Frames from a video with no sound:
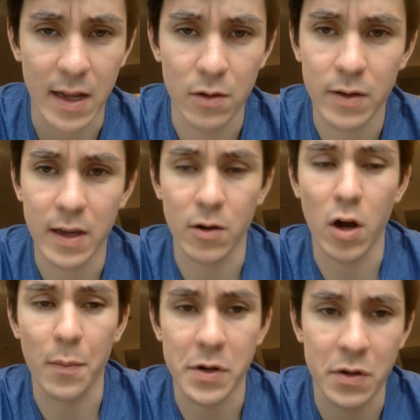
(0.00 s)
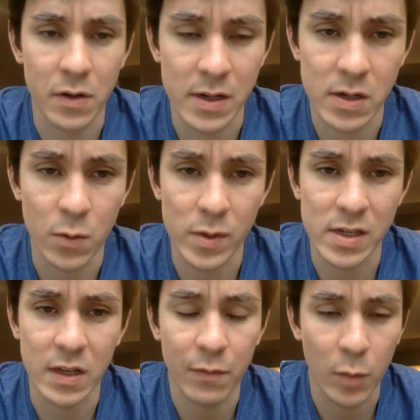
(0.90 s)
looking at opportunities to
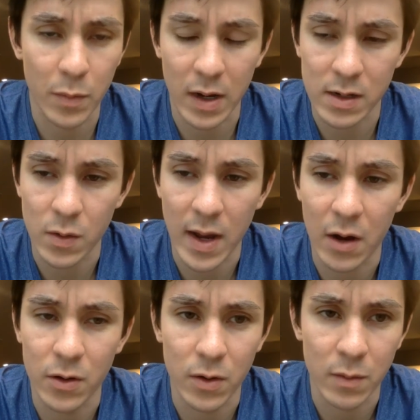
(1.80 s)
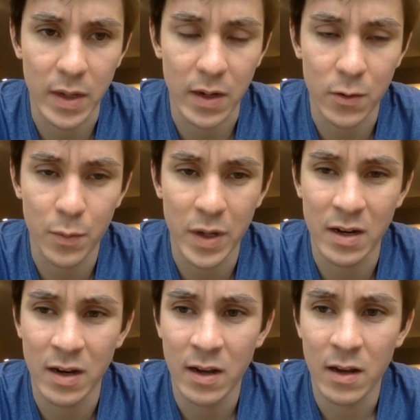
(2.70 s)
receive more pucks. So how you can be
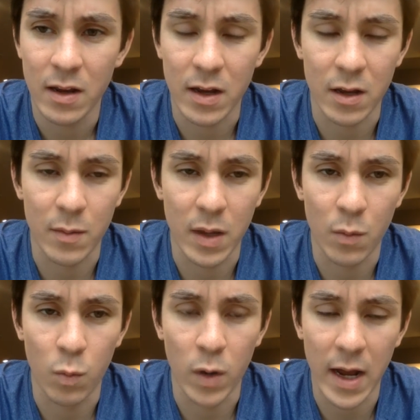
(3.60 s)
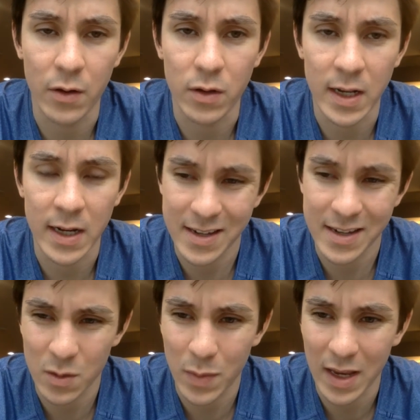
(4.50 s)
open, and how you can
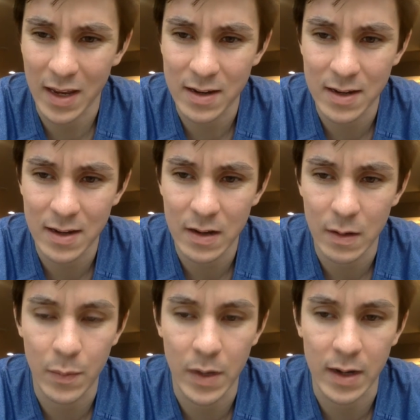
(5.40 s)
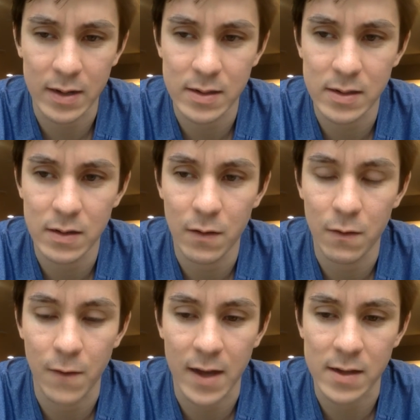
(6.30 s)
anticipate pucks
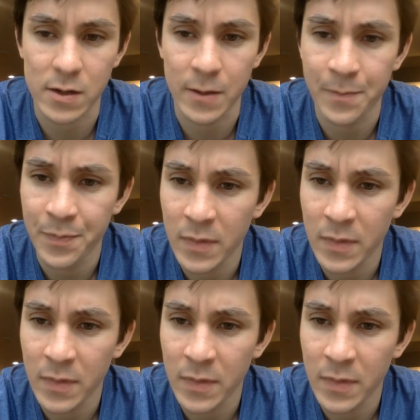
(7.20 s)
faster.